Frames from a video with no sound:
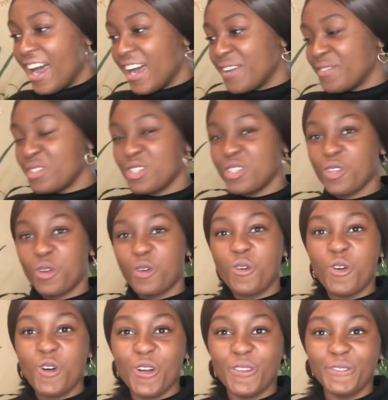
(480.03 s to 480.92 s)
She's so
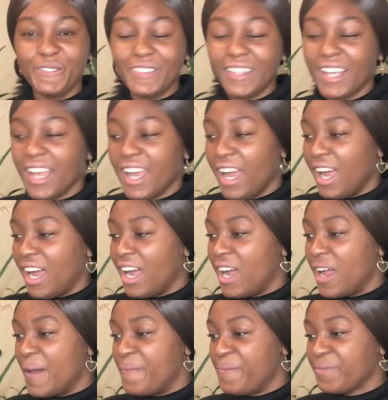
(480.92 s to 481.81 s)
cool.
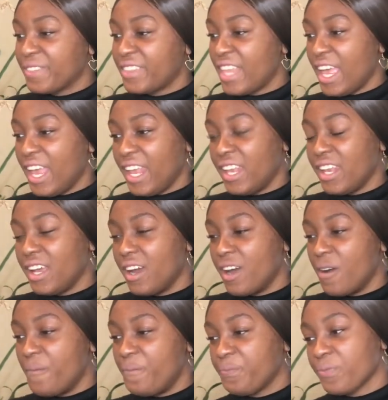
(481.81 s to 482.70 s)
One
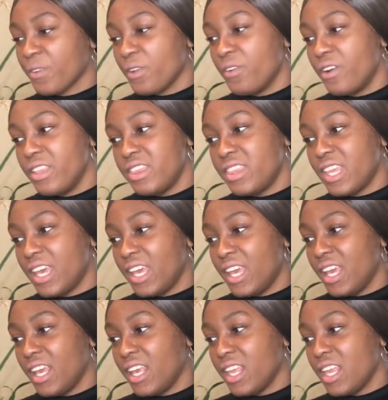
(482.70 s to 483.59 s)

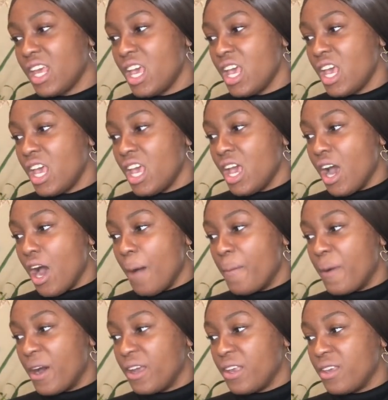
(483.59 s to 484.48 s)
thing
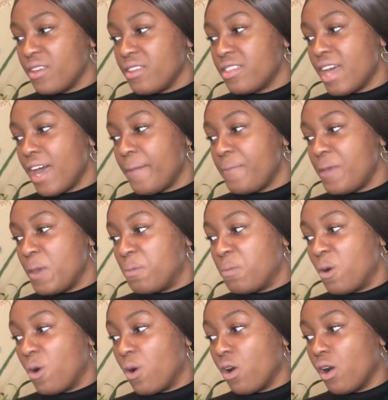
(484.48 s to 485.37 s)
about you that
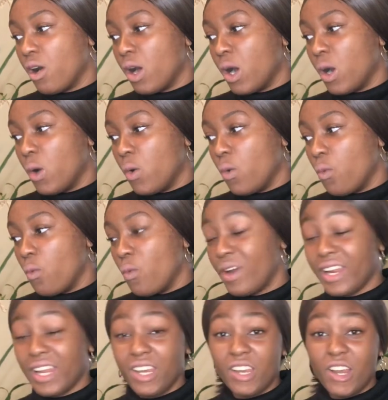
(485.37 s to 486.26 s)
people
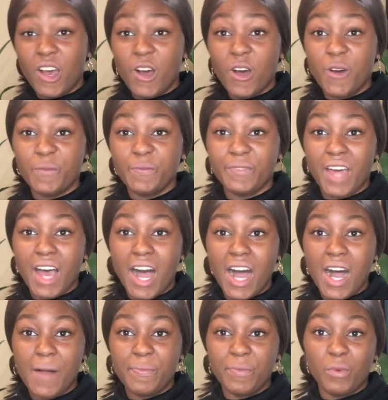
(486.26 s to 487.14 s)
wouldn't know.
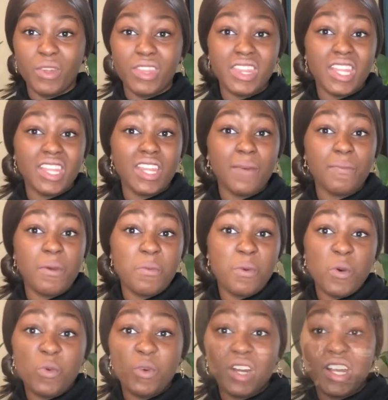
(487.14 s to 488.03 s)

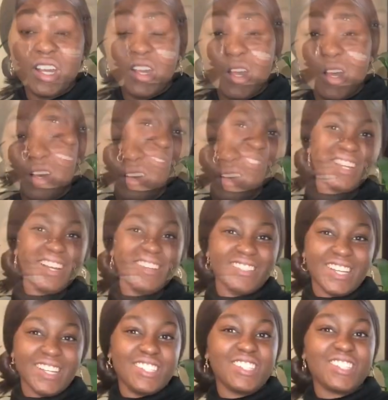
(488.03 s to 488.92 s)
Sometimes
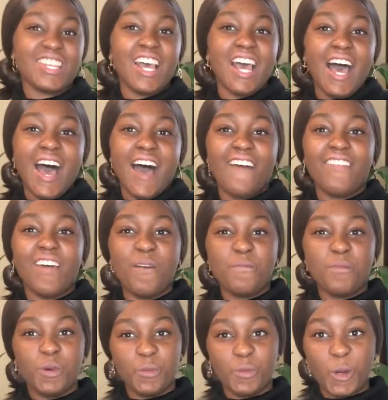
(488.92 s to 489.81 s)
I just have that
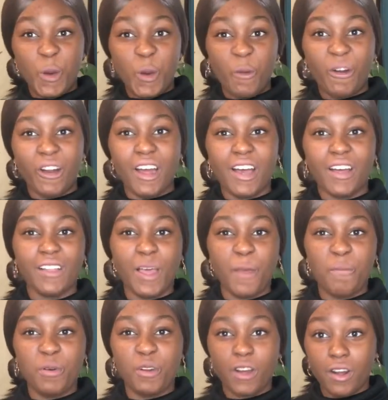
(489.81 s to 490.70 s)
moment where I
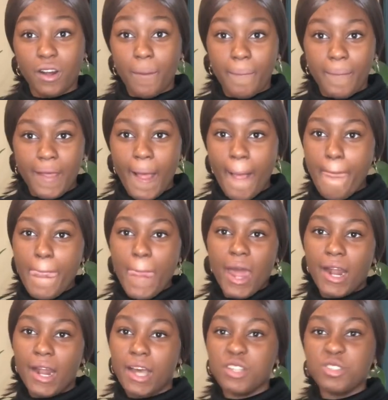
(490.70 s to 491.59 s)
like put on a beat
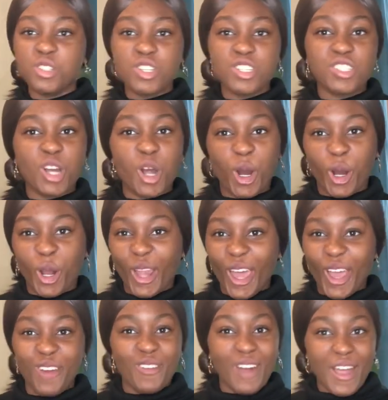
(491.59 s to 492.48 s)
and I'll just start
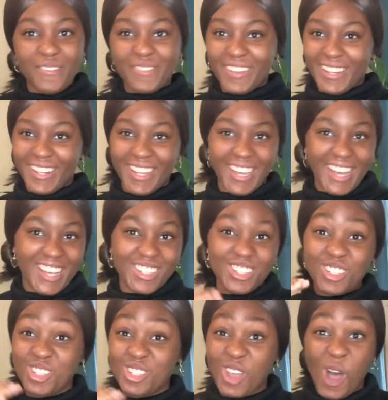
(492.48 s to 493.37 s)
like rapping. Like I'll
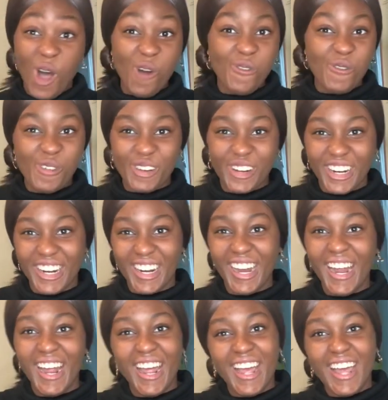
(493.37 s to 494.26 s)
just go for it.
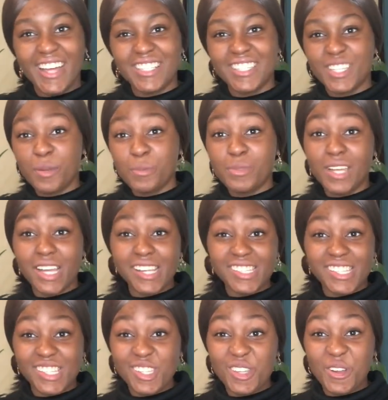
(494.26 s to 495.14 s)
And sometimes
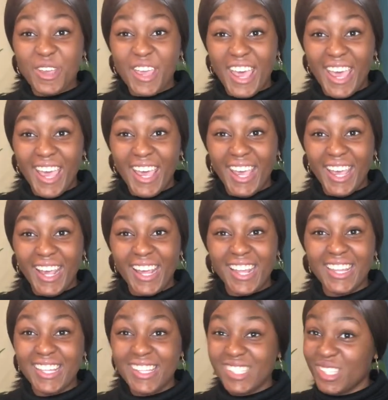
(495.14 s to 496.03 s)
it's okay,
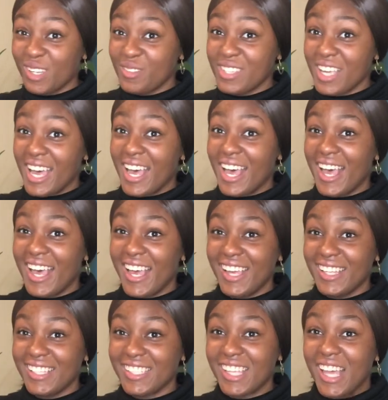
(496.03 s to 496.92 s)
and then
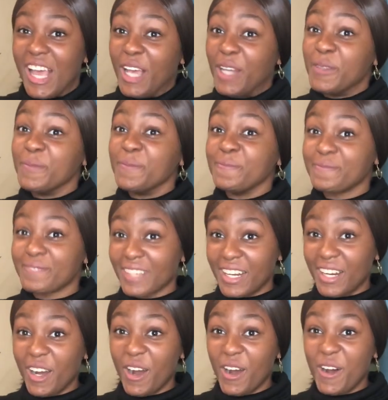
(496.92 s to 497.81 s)
sometimes, you
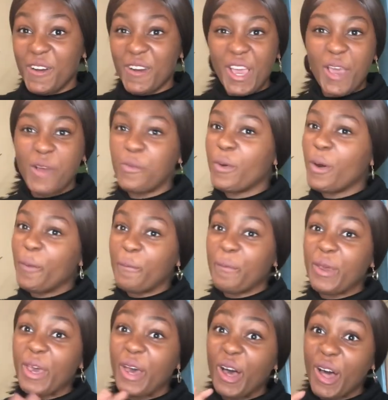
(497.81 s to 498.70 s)
know, it won't
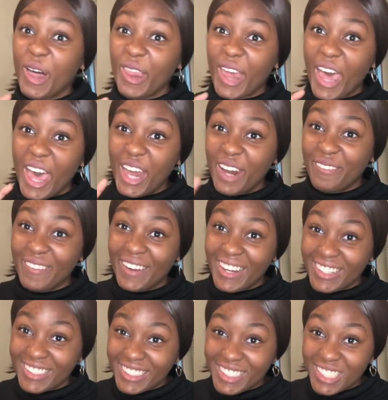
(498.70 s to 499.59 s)
be all that
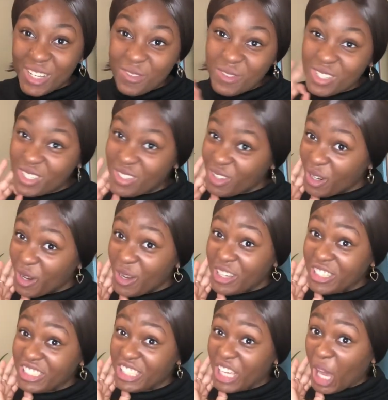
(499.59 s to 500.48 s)
about your chips, if you know what
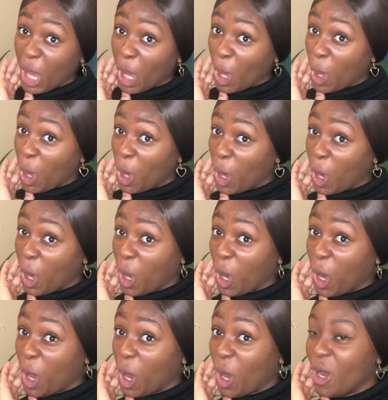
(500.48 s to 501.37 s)
I'm
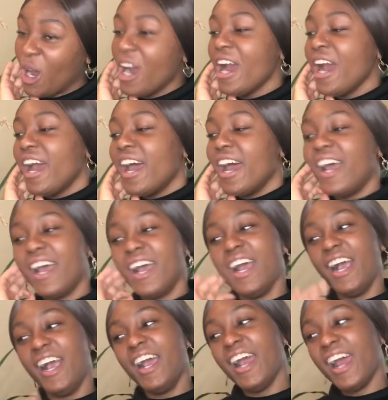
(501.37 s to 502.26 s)

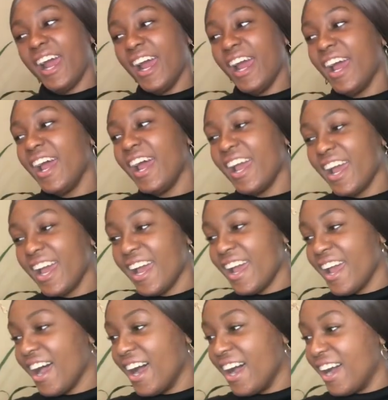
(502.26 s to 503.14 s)

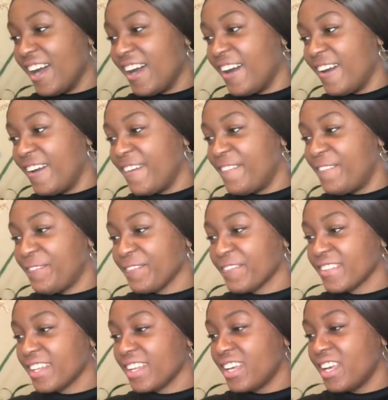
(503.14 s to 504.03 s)
saying.
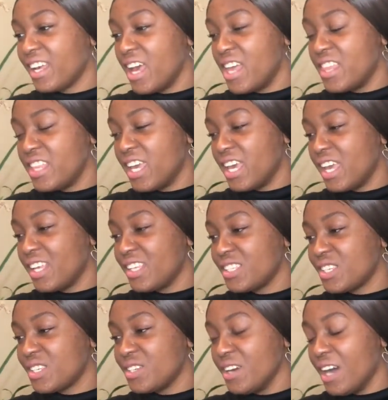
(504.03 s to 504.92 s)
And then
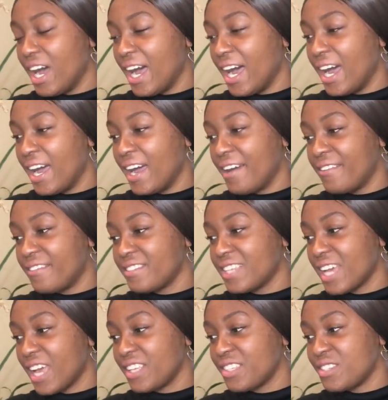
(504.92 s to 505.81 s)
do you have
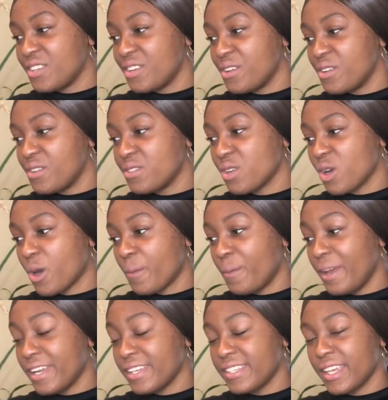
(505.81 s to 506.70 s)
tattoos or
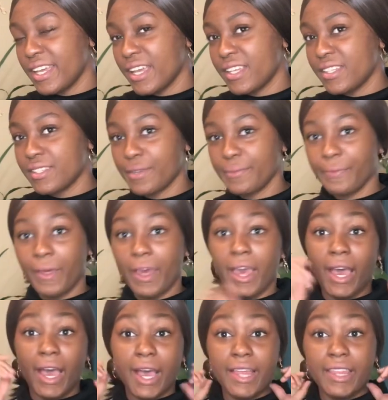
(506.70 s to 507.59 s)
piercings?
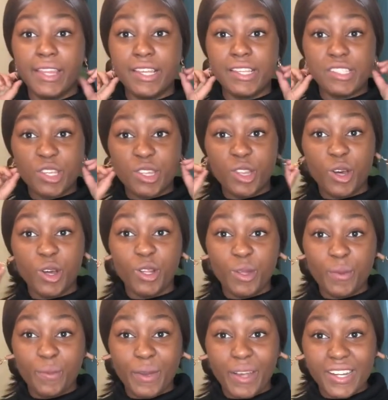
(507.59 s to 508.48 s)
These are the
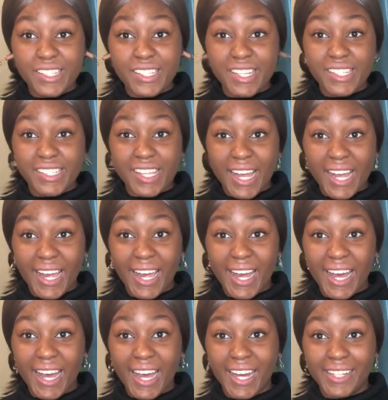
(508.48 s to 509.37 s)
only piercings I
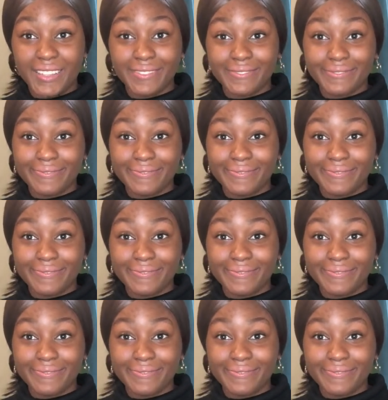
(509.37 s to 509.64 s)
have.